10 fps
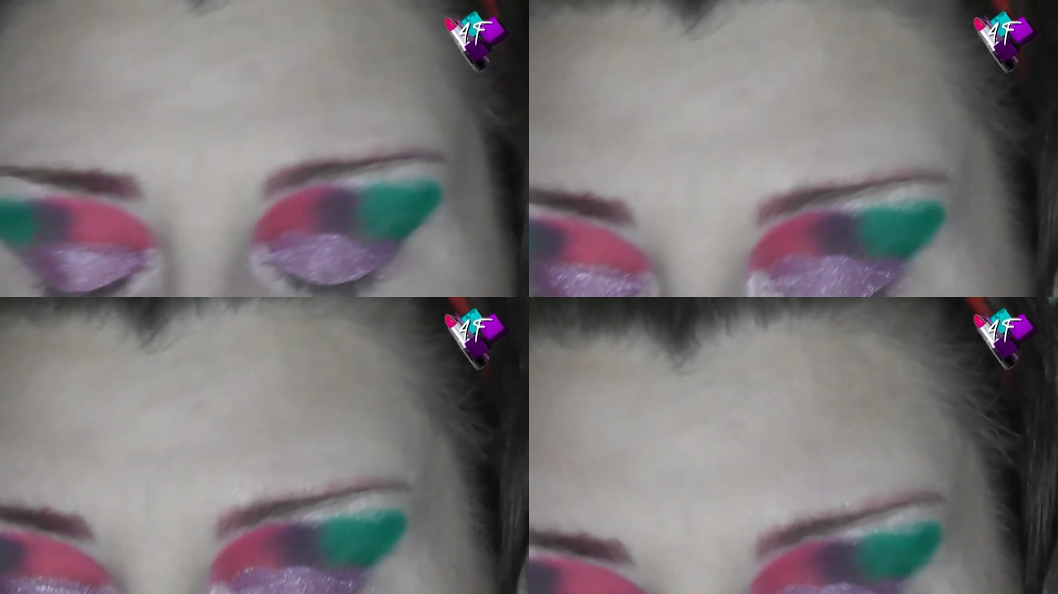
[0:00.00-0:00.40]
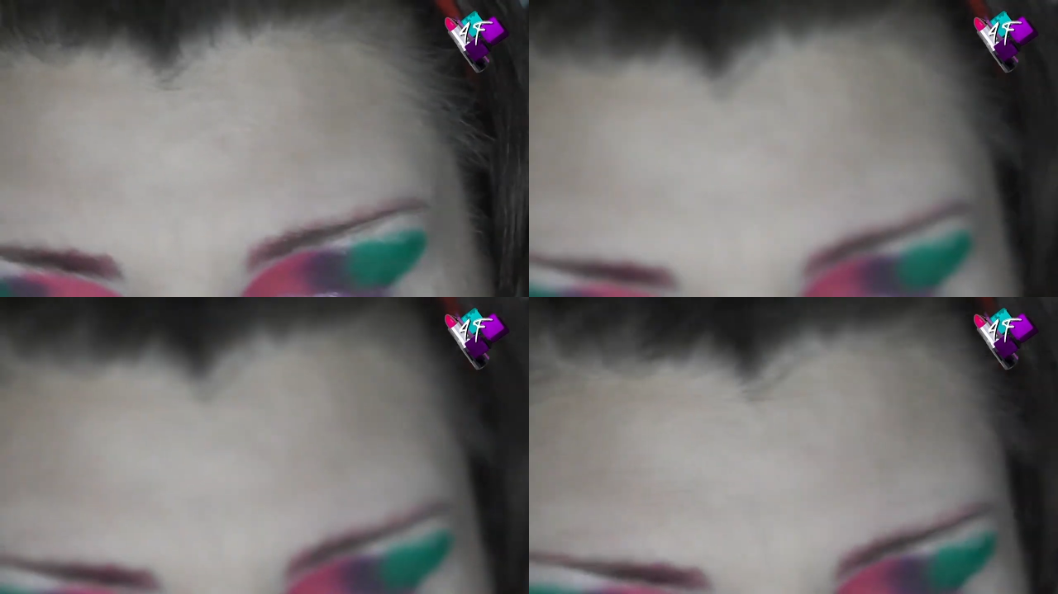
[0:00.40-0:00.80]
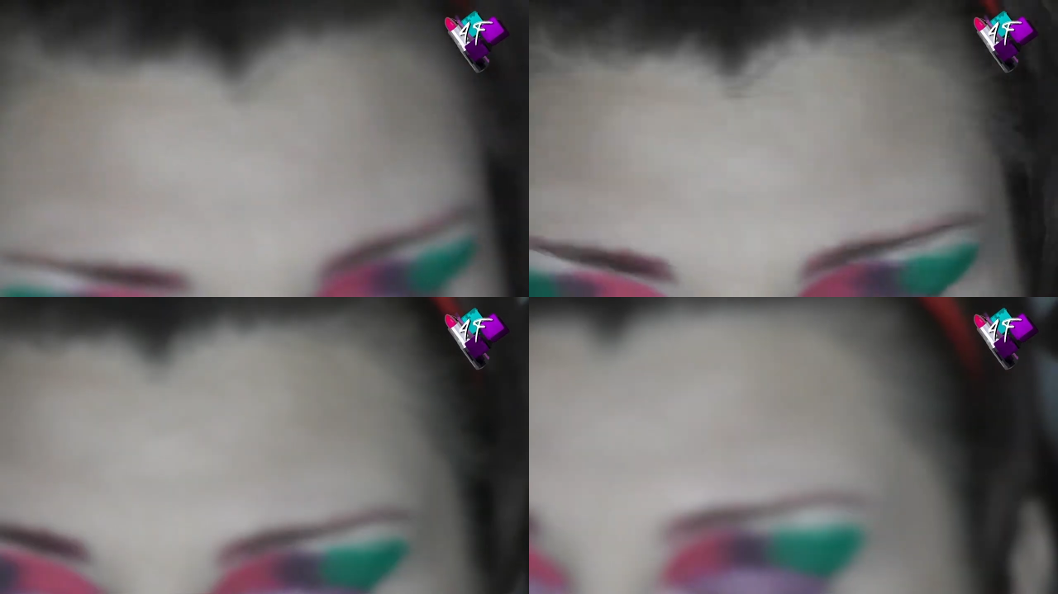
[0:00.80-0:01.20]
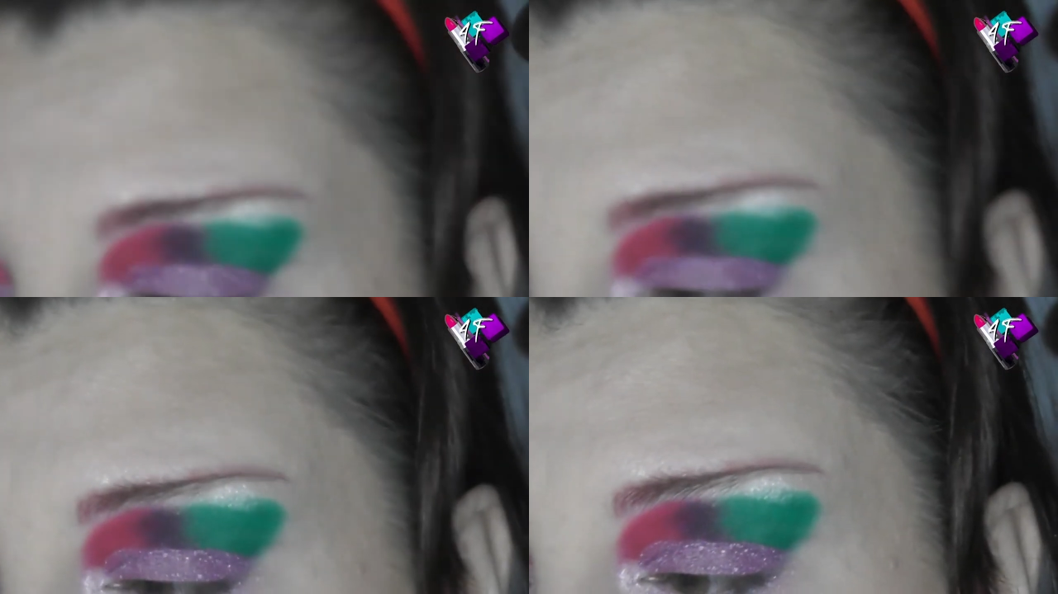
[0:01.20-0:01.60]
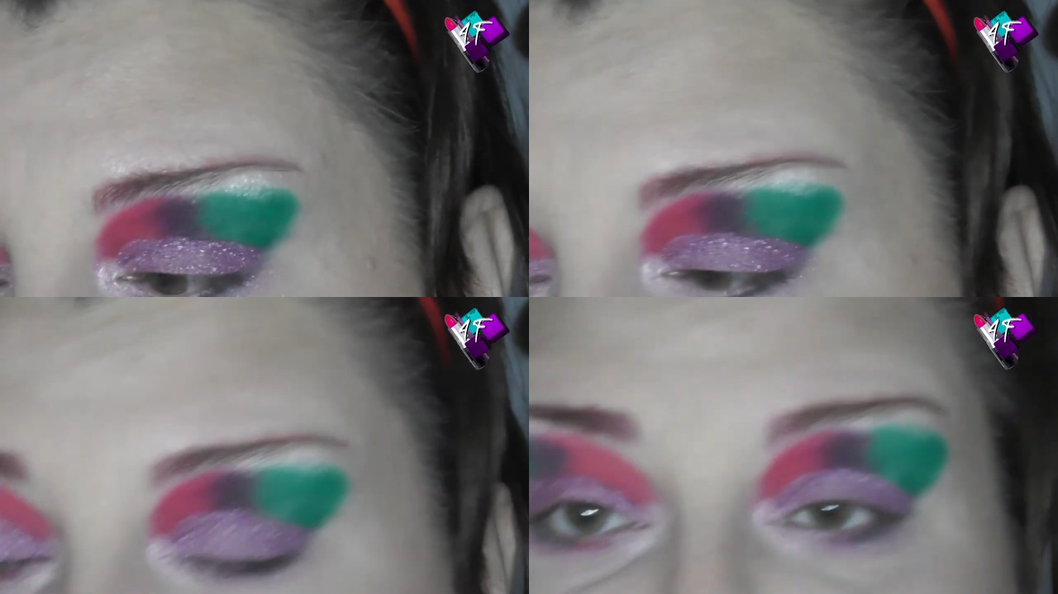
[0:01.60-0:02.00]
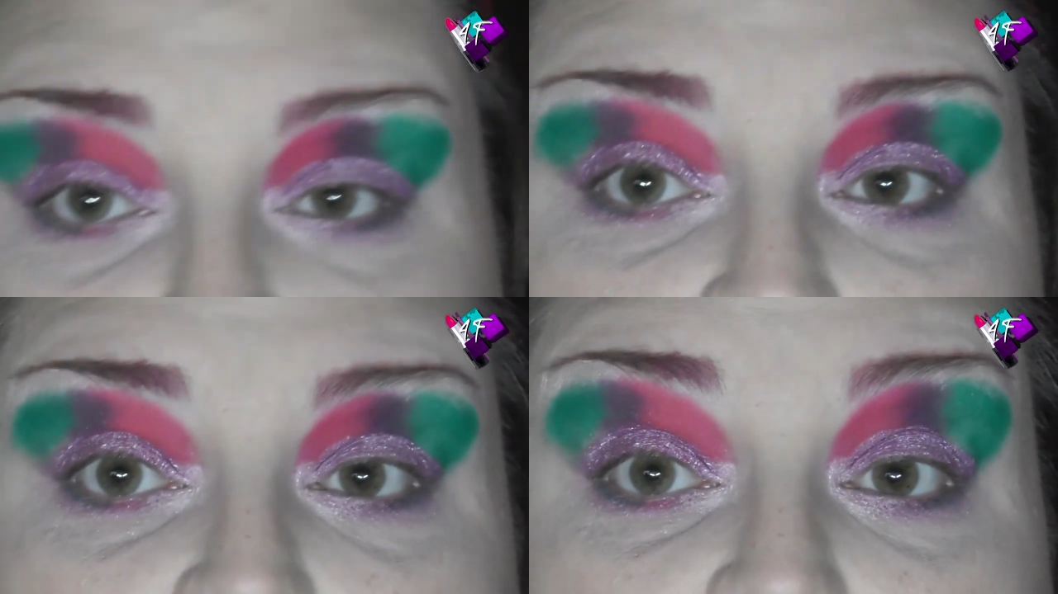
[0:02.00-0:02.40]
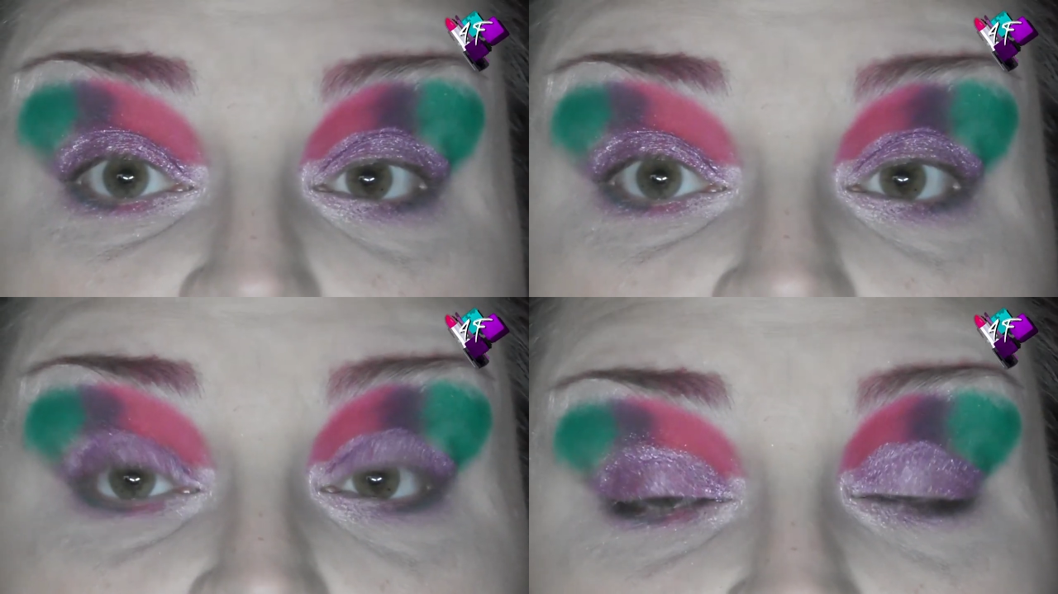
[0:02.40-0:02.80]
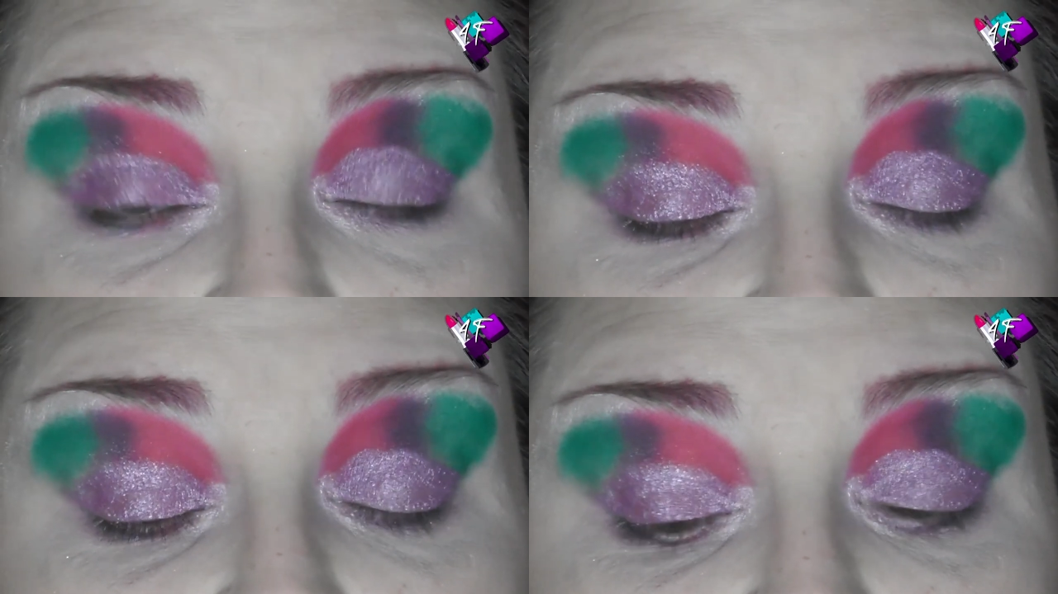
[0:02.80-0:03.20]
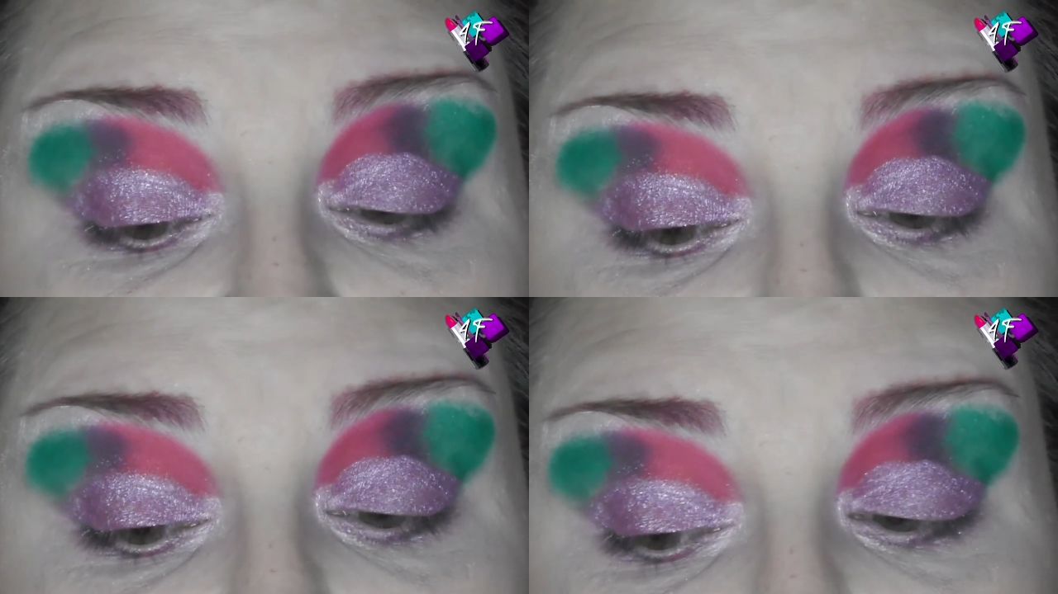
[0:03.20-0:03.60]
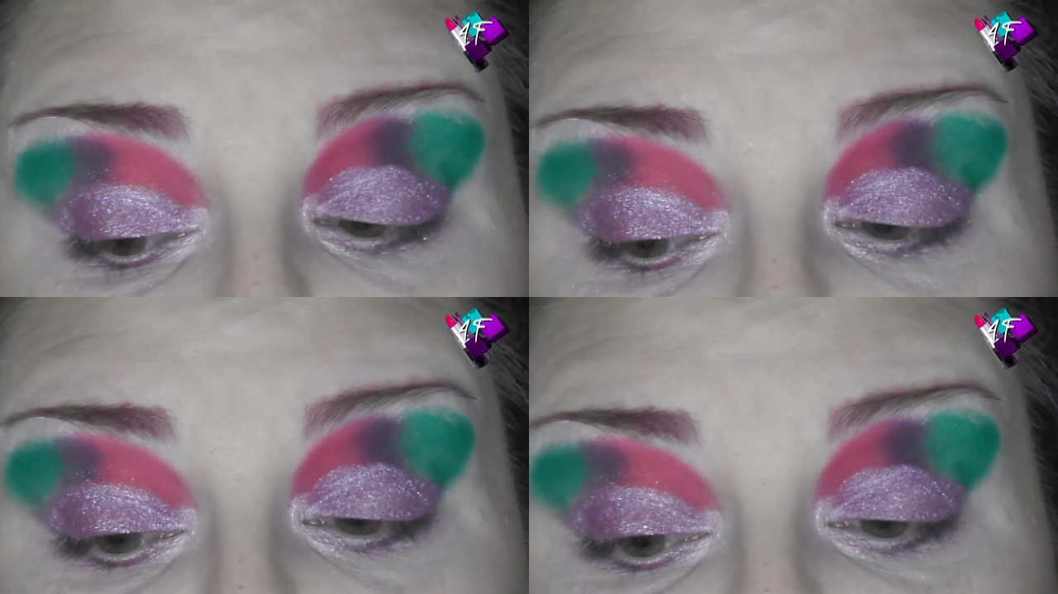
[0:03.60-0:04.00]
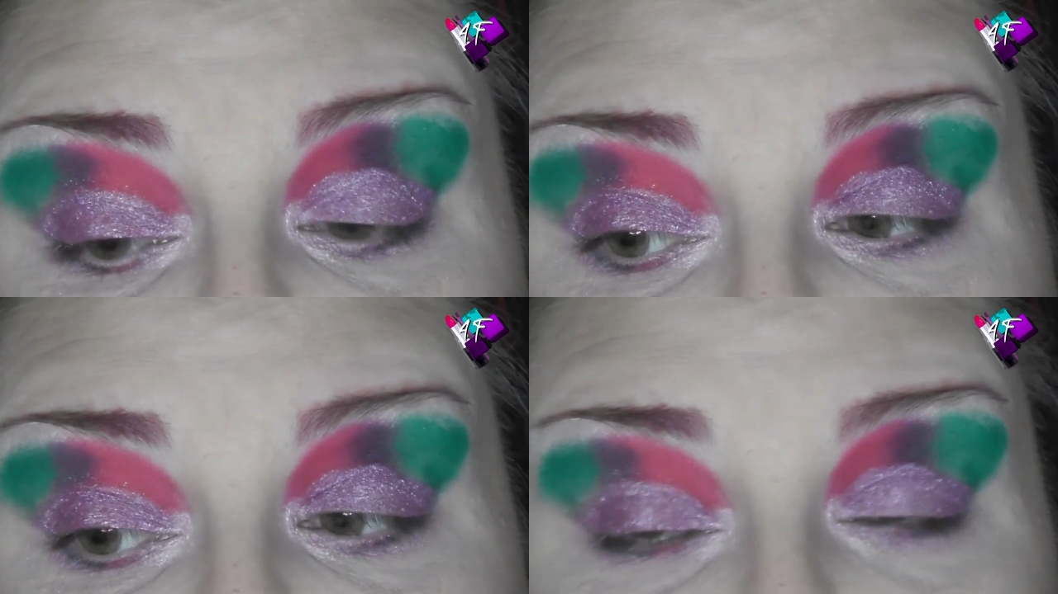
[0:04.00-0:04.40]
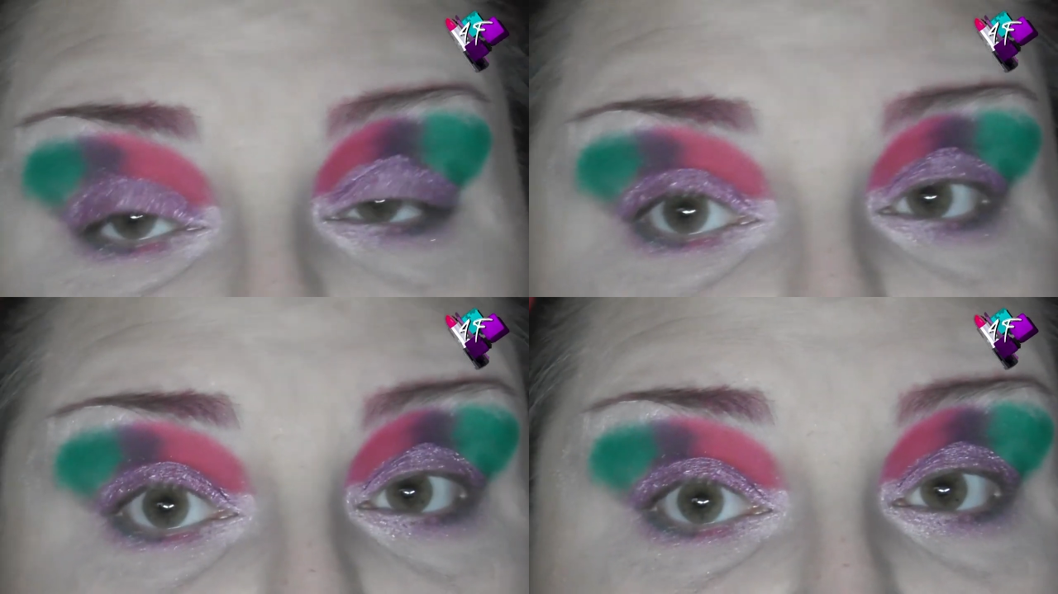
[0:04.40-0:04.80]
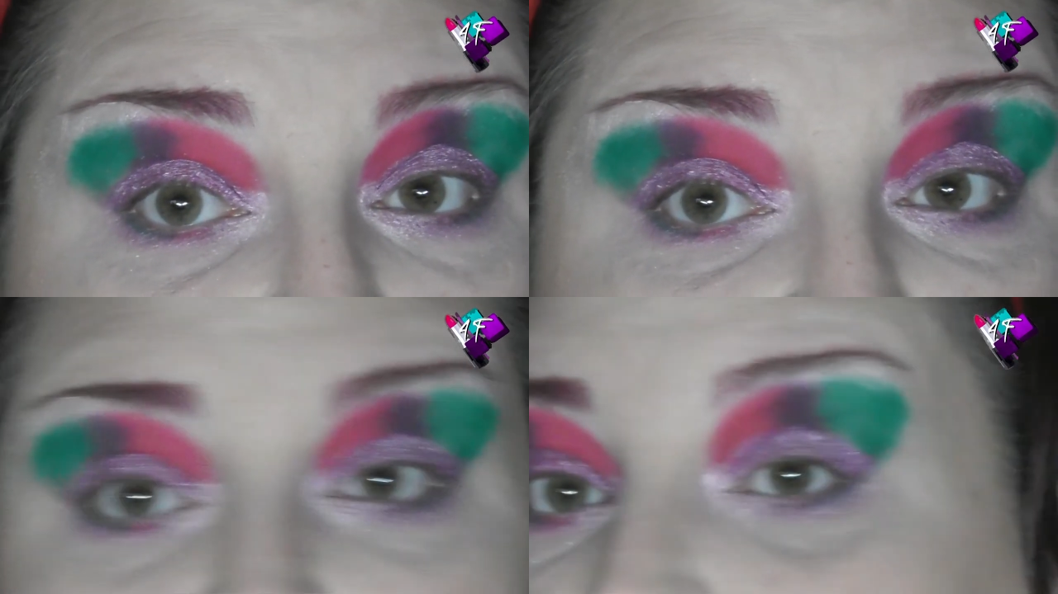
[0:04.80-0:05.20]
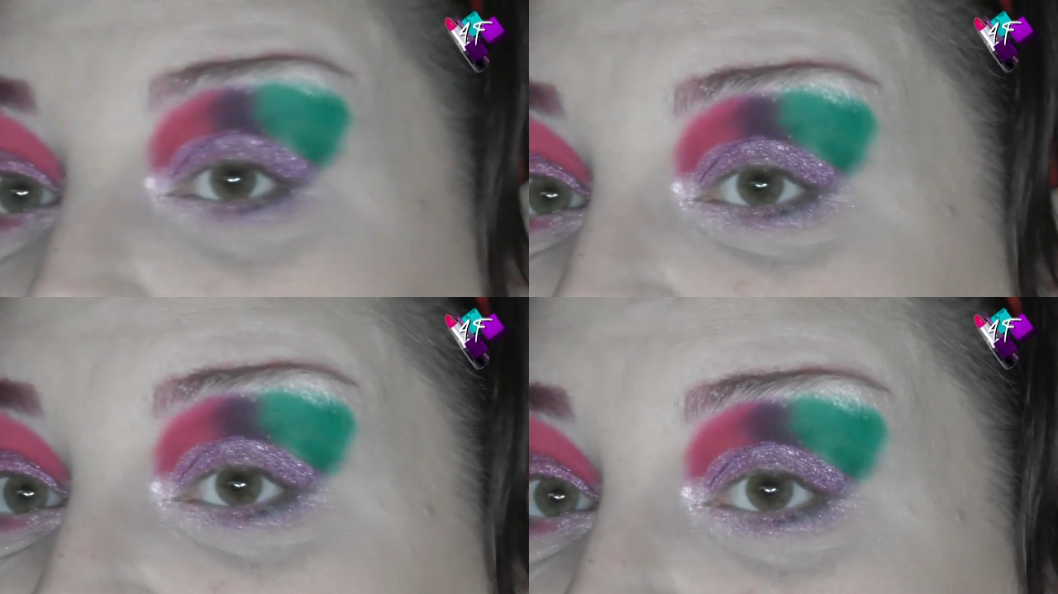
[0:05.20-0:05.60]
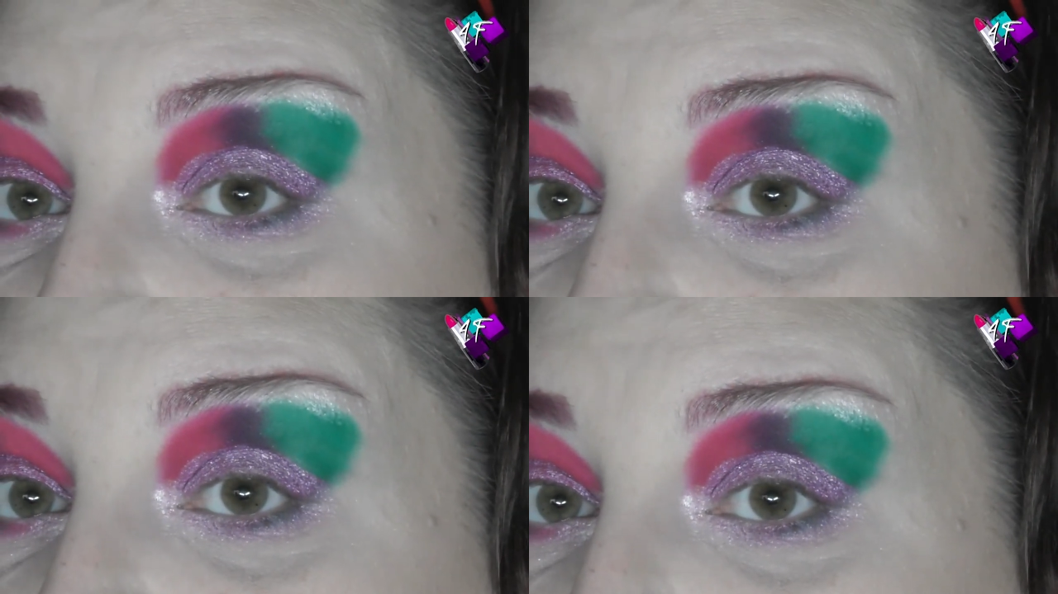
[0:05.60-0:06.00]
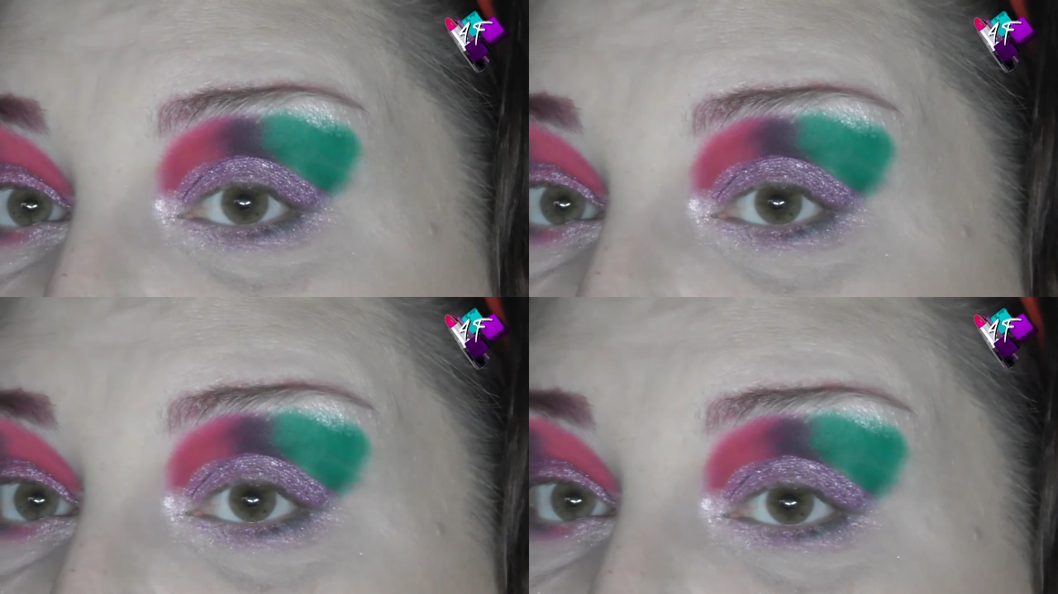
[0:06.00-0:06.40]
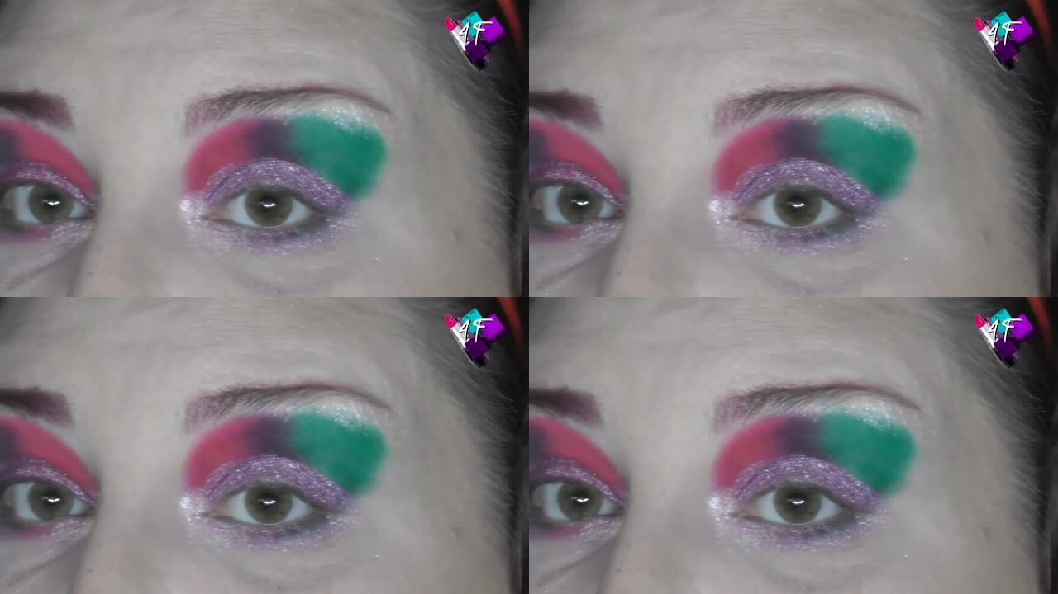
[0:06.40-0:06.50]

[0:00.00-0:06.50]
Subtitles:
No face is visible, so there are no lips to read.